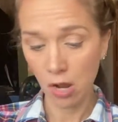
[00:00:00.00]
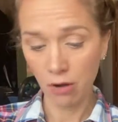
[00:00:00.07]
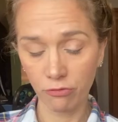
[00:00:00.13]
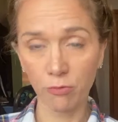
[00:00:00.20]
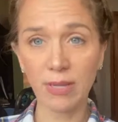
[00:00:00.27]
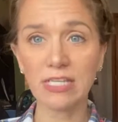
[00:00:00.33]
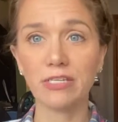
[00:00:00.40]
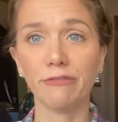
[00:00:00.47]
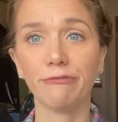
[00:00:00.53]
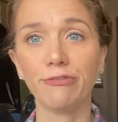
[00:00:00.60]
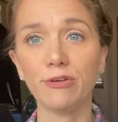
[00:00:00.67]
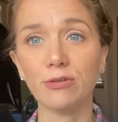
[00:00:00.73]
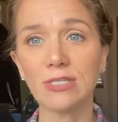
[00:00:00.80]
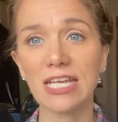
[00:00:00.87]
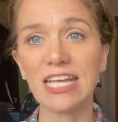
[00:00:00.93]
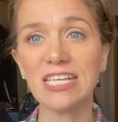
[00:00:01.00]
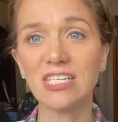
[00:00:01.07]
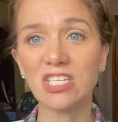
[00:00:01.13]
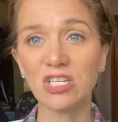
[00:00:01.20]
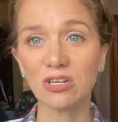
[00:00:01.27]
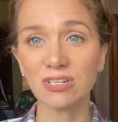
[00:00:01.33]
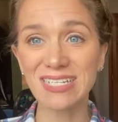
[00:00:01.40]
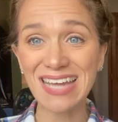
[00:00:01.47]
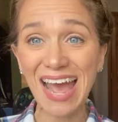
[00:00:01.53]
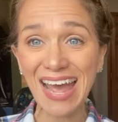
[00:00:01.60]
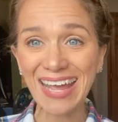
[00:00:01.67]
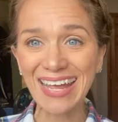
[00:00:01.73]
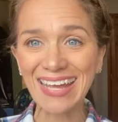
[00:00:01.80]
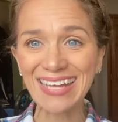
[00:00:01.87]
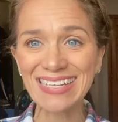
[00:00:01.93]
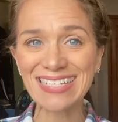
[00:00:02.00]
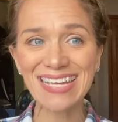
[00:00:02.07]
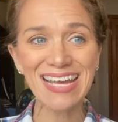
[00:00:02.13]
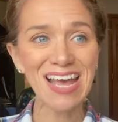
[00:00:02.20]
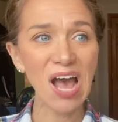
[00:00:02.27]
fermented foods into your diet.